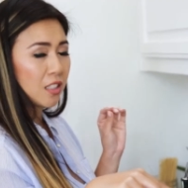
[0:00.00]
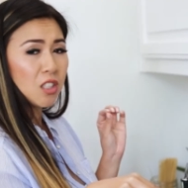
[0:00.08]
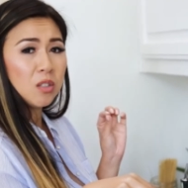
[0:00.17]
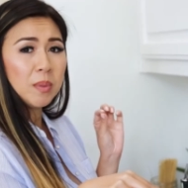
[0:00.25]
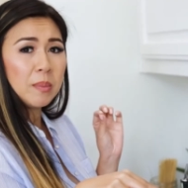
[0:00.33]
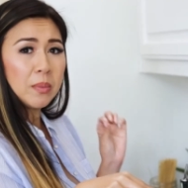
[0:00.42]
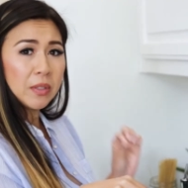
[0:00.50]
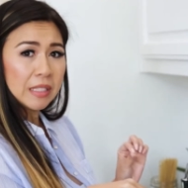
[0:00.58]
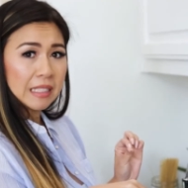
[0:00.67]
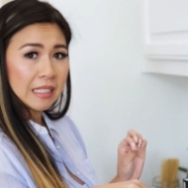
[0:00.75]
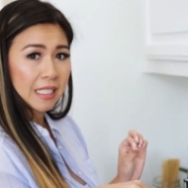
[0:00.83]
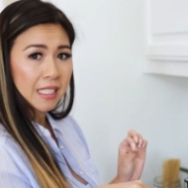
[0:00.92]
It's a little bit more
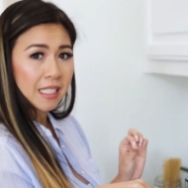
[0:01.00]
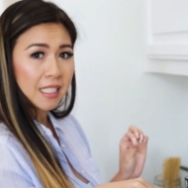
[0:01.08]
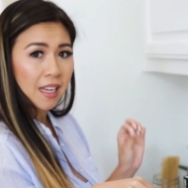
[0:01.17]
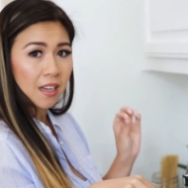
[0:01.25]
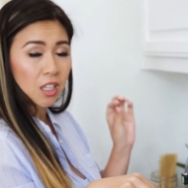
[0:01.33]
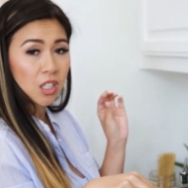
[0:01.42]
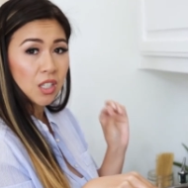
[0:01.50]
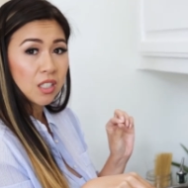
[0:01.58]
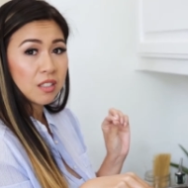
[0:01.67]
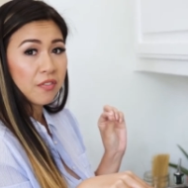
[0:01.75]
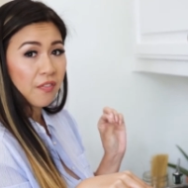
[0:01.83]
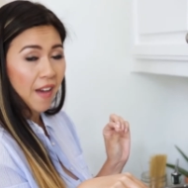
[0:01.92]
sticky and it
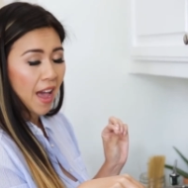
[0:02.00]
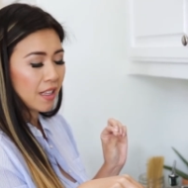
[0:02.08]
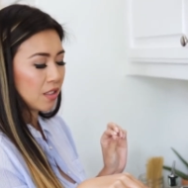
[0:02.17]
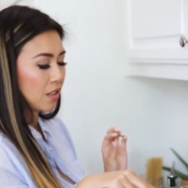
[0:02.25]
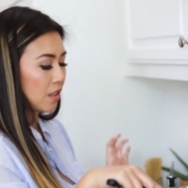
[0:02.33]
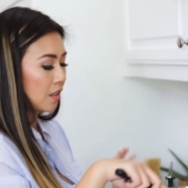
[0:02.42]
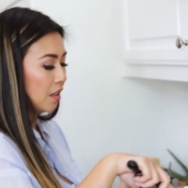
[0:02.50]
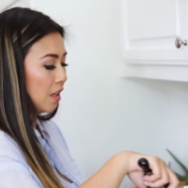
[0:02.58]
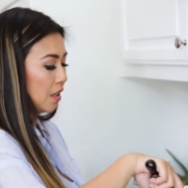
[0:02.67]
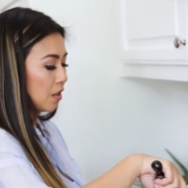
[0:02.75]
cooks faster.